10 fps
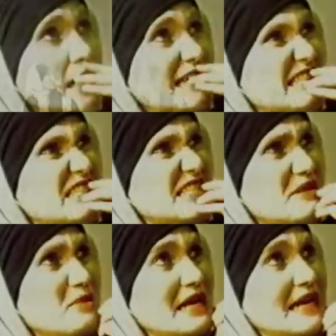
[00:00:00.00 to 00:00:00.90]
as he
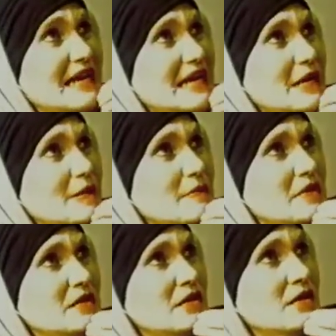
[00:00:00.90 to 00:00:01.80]
said my name,
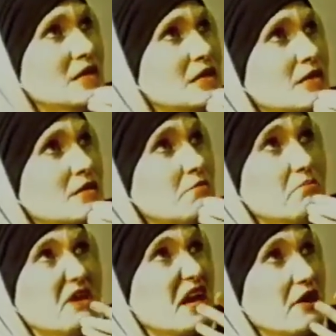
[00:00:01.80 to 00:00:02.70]

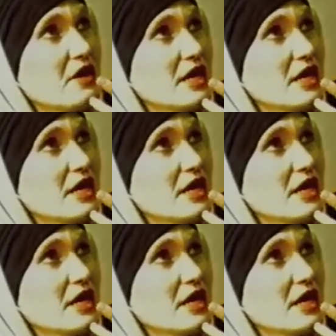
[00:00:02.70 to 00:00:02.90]
Mary.